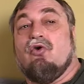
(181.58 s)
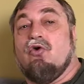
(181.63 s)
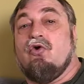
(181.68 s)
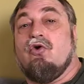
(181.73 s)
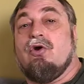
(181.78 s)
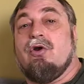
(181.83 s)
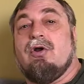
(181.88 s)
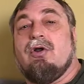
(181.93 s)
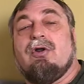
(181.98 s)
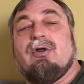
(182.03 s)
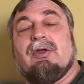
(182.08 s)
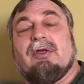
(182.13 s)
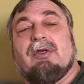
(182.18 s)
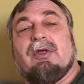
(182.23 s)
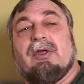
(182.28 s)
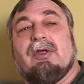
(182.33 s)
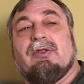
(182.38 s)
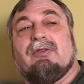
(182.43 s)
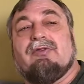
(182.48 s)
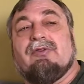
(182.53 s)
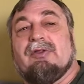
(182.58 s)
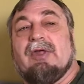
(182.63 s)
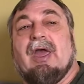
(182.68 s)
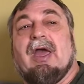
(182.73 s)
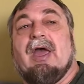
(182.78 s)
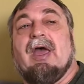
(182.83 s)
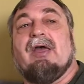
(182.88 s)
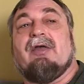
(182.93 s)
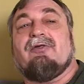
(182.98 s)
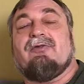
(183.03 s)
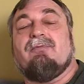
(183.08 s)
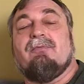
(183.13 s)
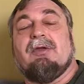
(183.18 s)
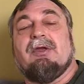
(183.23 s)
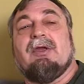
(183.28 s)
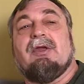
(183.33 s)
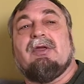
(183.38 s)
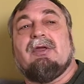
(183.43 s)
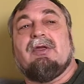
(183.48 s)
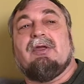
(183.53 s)
Orr asked
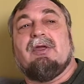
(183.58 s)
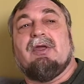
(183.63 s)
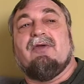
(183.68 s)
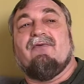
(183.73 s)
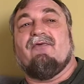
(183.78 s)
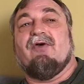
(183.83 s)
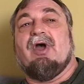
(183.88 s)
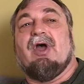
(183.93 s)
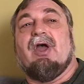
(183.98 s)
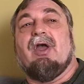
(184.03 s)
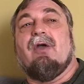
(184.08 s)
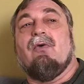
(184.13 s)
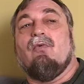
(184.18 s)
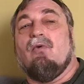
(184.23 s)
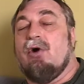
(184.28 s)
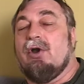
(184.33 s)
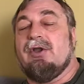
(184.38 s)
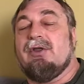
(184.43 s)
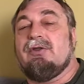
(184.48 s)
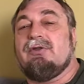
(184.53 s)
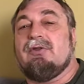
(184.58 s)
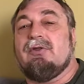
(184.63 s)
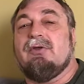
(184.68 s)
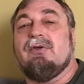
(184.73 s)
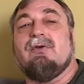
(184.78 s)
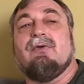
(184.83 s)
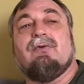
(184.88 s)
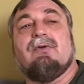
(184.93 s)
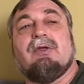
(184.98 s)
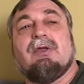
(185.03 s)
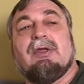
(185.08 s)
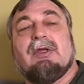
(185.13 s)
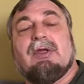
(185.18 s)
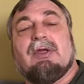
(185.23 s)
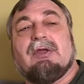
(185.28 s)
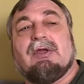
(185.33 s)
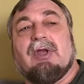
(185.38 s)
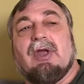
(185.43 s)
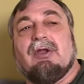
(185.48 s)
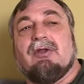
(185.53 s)
me if I wanted to
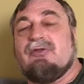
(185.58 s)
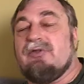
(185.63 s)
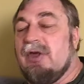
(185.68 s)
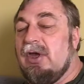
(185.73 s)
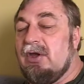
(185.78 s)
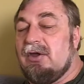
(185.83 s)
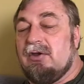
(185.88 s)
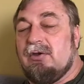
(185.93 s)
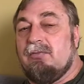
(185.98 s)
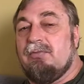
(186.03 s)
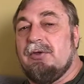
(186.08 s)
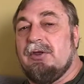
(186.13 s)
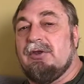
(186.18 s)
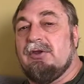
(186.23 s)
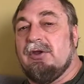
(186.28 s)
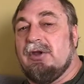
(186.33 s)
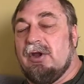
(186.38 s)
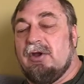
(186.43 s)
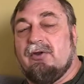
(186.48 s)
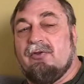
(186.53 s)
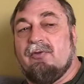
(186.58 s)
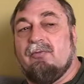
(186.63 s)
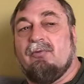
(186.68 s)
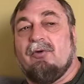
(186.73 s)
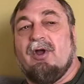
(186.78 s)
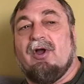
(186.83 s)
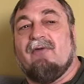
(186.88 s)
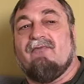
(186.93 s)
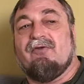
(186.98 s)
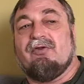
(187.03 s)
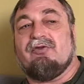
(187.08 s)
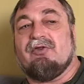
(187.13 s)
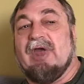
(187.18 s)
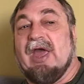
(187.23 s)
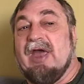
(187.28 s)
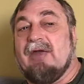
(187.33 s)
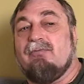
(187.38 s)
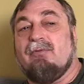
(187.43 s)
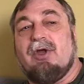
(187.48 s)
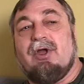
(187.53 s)
get a second opinion out of the province
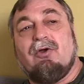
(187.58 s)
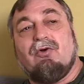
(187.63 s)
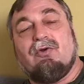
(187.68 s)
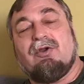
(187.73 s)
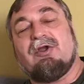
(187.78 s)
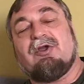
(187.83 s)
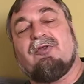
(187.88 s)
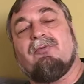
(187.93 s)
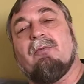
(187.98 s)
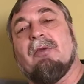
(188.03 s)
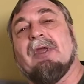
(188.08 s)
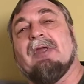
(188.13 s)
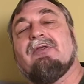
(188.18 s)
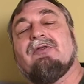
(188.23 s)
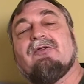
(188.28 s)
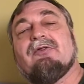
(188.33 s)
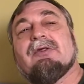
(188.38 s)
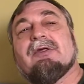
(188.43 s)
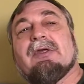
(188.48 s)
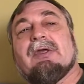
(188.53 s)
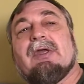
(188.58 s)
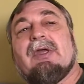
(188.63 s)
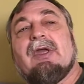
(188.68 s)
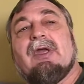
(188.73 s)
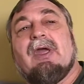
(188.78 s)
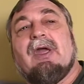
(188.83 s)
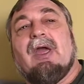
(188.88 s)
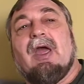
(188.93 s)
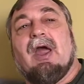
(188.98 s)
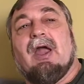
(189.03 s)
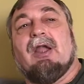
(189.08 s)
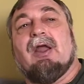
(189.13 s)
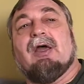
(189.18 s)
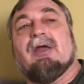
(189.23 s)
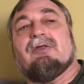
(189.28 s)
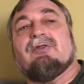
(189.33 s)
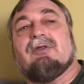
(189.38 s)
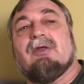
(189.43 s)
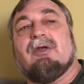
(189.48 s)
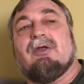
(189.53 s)
at my own expense. And
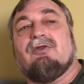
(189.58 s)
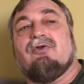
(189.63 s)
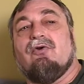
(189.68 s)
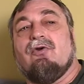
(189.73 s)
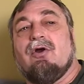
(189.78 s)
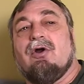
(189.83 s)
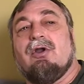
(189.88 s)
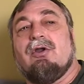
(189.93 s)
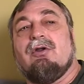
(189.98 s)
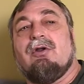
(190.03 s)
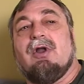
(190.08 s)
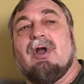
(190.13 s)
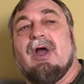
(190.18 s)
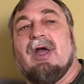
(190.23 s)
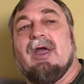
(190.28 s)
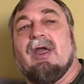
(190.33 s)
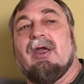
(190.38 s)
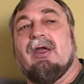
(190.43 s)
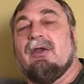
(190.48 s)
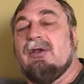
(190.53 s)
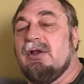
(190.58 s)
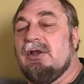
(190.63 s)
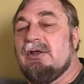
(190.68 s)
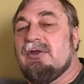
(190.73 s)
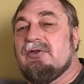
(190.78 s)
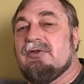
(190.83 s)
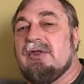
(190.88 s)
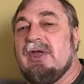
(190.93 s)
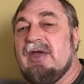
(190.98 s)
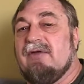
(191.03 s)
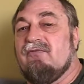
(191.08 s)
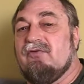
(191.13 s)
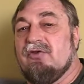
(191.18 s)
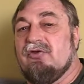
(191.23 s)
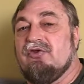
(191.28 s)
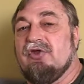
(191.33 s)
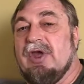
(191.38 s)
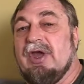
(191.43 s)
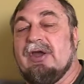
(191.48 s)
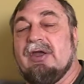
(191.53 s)
I said, Your Honor, I at least had to
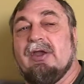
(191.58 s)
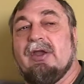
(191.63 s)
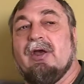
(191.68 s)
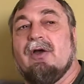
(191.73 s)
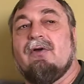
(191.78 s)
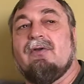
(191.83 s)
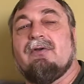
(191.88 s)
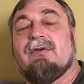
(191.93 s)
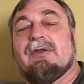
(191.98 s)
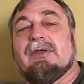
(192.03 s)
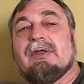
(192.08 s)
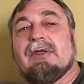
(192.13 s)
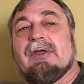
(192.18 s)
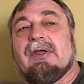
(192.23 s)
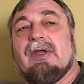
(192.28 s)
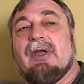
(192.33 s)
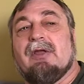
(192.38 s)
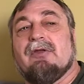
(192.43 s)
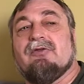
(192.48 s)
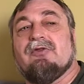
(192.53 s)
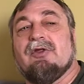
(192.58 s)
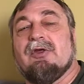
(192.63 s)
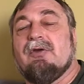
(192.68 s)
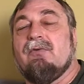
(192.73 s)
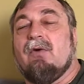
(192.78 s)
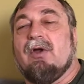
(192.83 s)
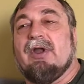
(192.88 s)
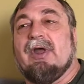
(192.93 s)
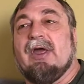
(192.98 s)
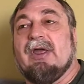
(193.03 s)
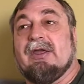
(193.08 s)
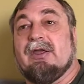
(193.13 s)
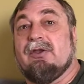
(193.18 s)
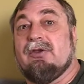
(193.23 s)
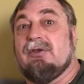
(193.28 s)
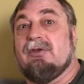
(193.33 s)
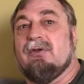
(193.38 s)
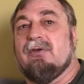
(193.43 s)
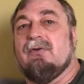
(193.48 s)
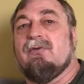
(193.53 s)
check it out and see what I
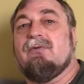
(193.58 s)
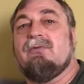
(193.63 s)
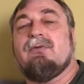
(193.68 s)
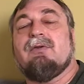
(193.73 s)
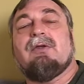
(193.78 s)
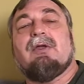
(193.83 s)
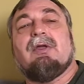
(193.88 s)
can do,